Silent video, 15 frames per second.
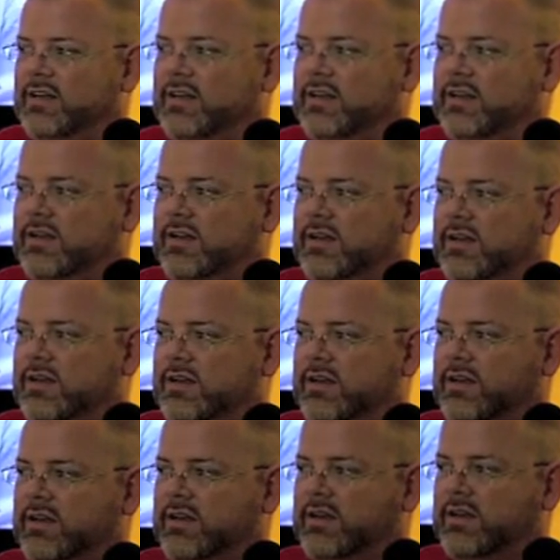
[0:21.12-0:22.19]

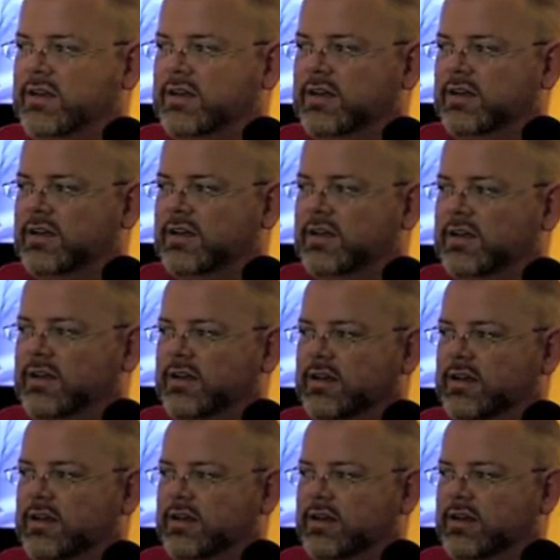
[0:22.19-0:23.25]

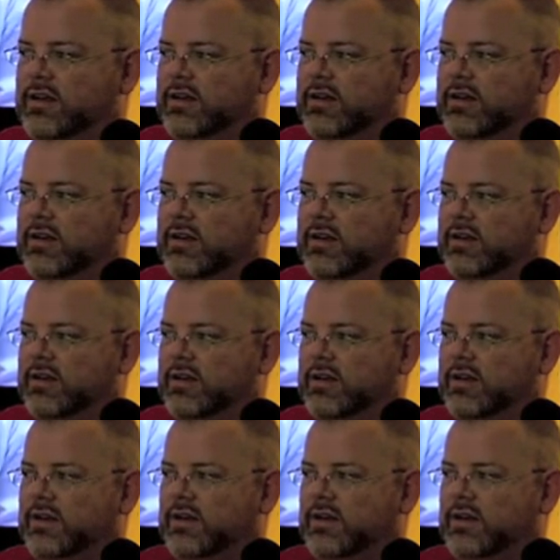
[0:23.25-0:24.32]

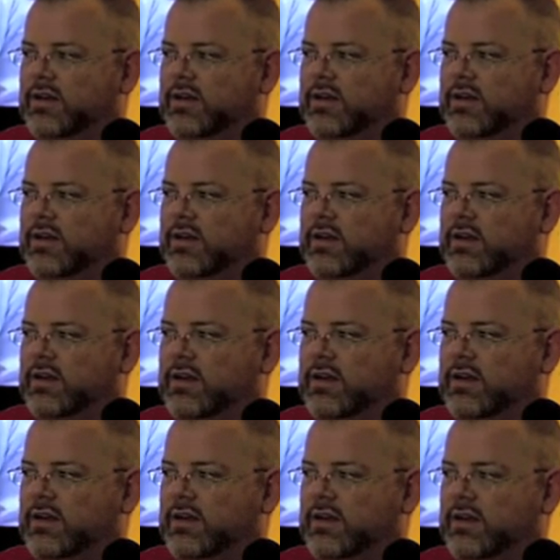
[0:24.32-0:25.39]

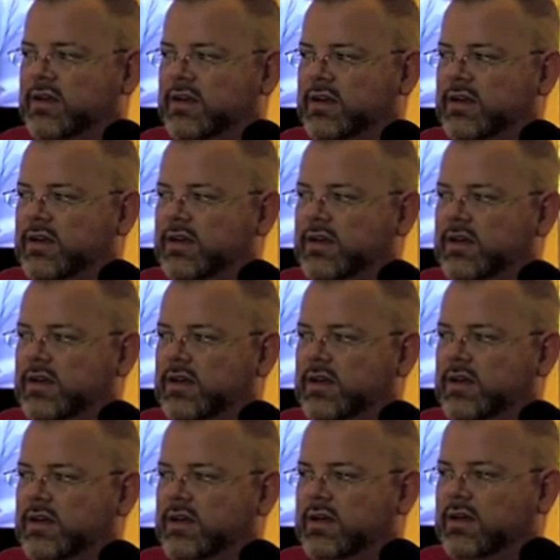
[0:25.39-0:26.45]

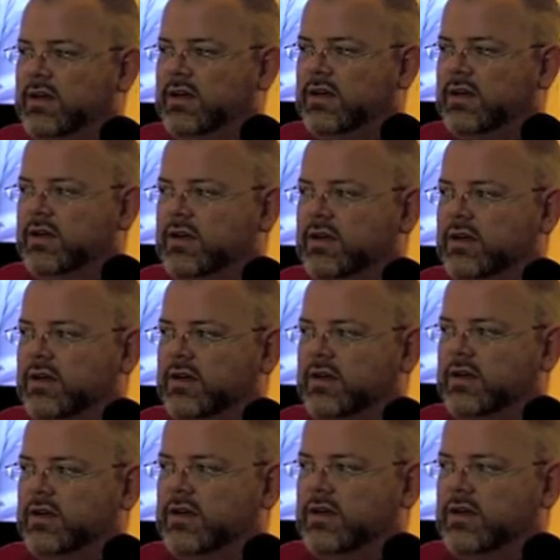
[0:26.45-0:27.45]
The person shown says nothing.